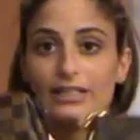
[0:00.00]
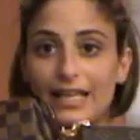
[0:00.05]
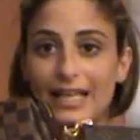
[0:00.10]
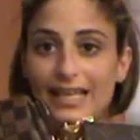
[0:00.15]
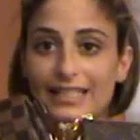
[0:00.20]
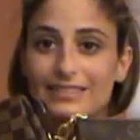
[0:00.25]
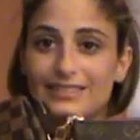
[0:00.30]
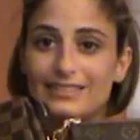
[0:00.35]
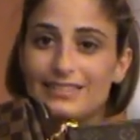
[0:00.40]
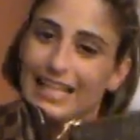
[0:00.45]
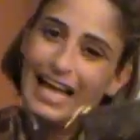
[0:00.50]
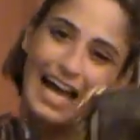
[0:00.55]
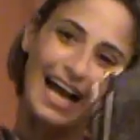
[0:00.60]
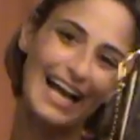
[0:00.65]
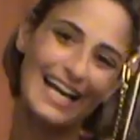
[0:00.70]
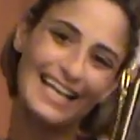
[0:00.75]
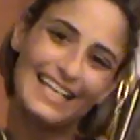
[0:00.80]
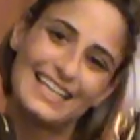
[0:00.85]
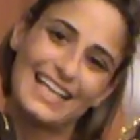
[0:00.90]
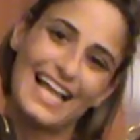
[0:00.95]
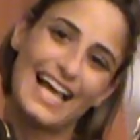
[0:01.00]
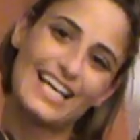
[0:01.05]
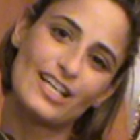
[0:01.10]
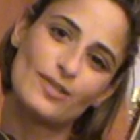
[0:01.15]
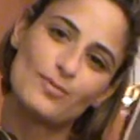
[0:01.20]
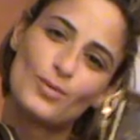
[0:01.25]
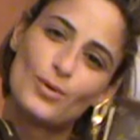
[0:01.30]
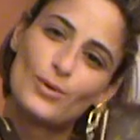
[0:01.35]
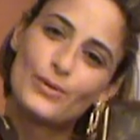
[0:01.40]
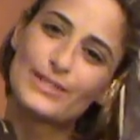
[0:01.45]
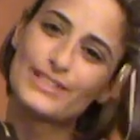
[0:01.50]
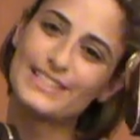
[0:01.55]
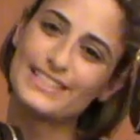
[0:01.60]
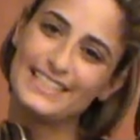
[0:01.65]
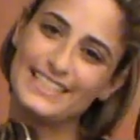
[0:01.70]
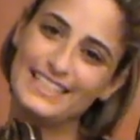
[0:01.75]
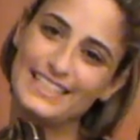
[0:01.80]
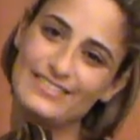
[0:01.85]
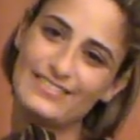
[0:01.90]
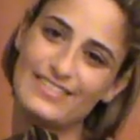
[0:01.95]
And I like more
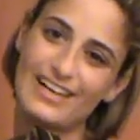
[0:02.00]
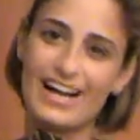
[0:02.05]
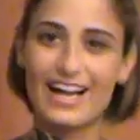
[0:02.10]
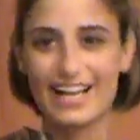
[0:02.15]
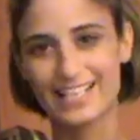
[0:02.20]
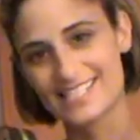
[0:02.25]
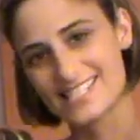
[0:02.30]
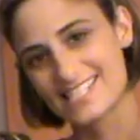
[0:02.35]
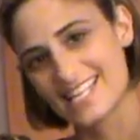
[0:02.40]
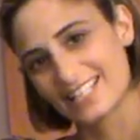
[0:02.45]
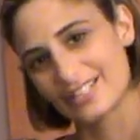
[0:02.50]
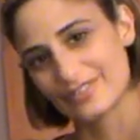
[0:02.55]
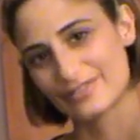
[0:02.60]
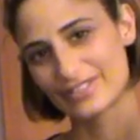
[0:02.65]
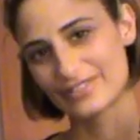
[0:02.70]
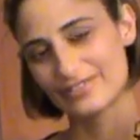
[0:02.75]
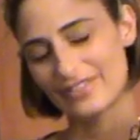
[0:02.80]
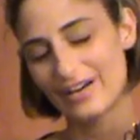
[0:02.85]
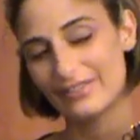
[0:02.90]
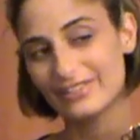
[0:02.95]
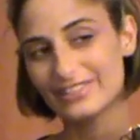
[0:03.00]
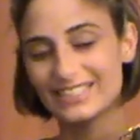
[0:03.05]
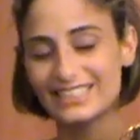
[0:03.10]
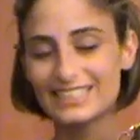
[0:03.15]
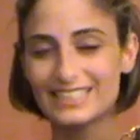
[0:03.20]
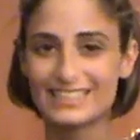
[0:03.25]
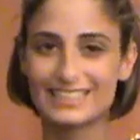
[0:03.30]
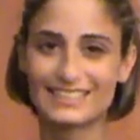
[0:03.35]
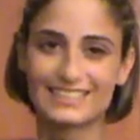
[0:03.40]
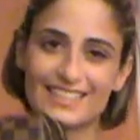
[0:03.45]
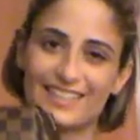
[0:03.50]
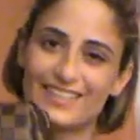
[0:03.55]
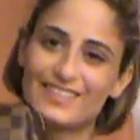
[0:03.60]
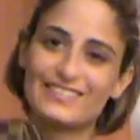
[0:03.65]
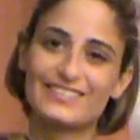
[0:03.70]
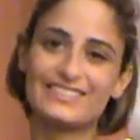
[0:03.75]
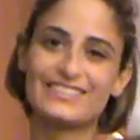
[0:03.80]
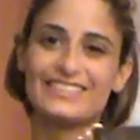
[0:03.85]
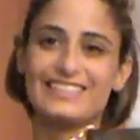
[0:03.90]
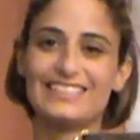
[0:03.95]
the Eva instead of the favorite,
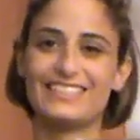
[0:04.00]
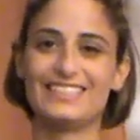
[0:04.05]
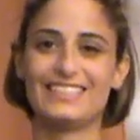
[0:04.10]
so